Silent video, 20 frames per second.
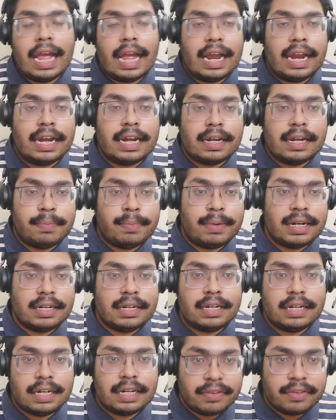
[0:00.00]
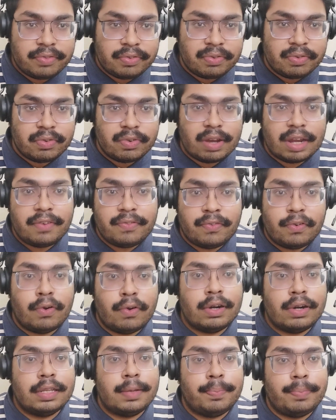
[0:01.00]
And but if you are
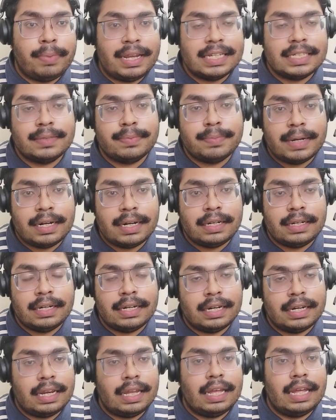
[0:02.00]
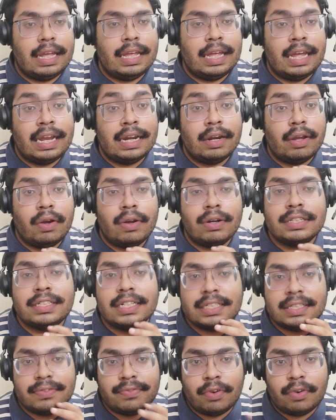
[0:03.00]
for the placement and or
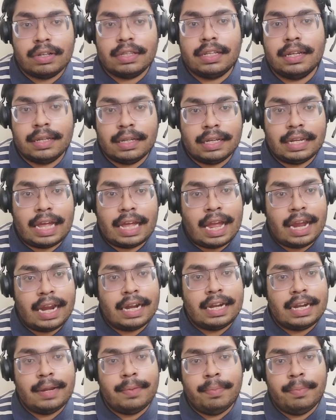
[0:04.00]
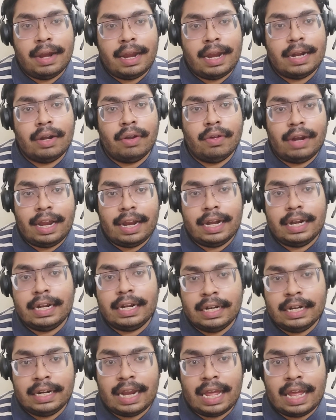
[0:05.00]
just for the IIT brand or
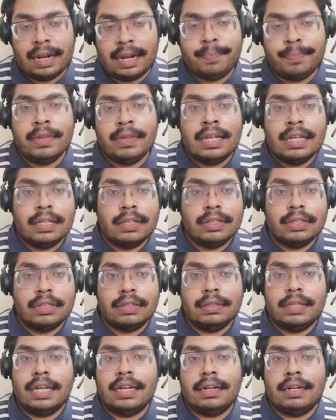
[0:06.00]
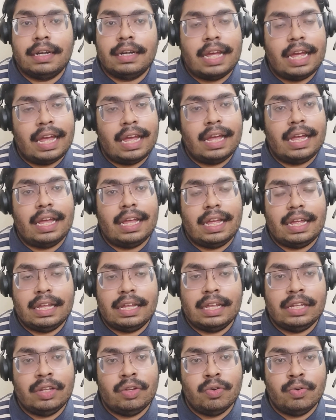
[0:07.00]
IIT tag, then
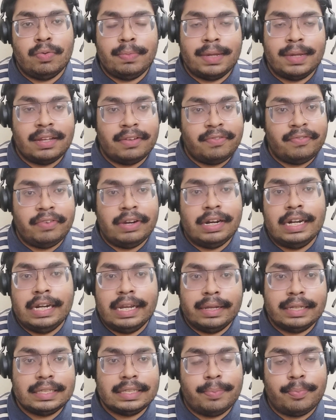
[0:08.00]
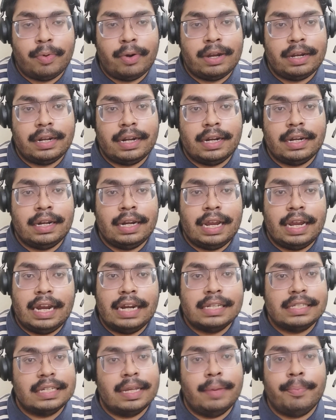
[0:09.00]
you may feel disappointed
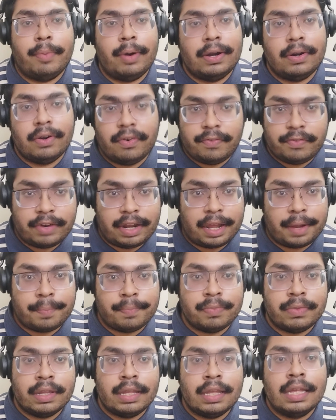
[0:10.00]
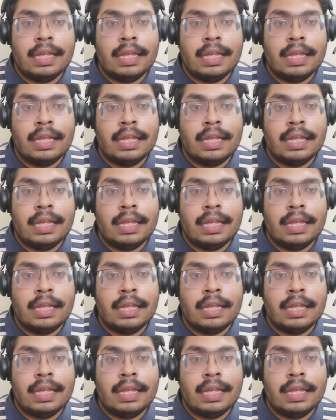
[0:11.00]
at some point of time.